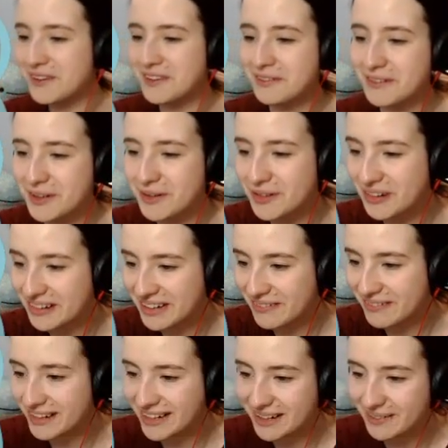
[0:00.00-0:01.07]
the recording
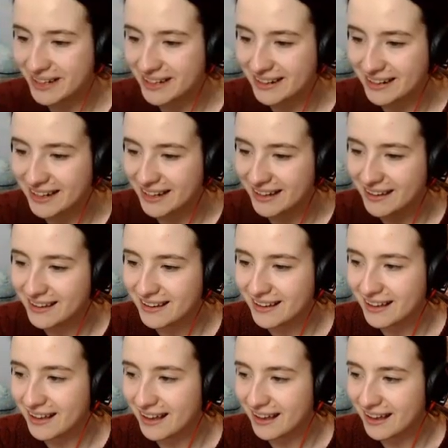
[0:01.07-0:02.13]
really quickly.
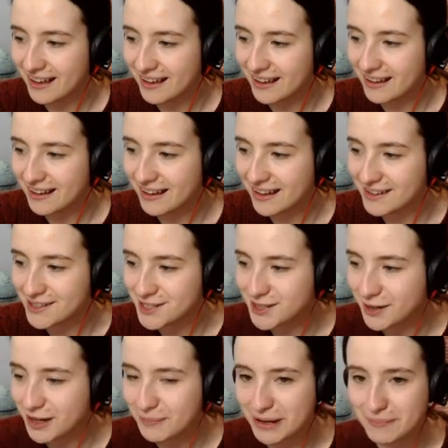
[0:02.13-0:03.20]
Show
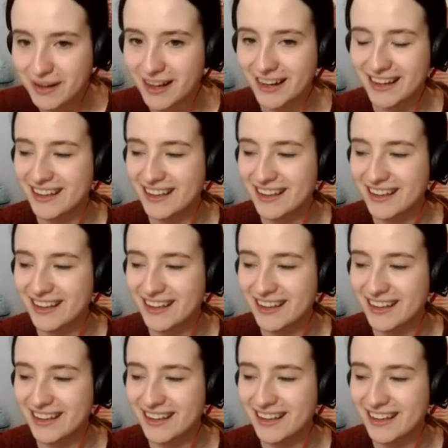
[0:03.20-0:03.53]
you my mug.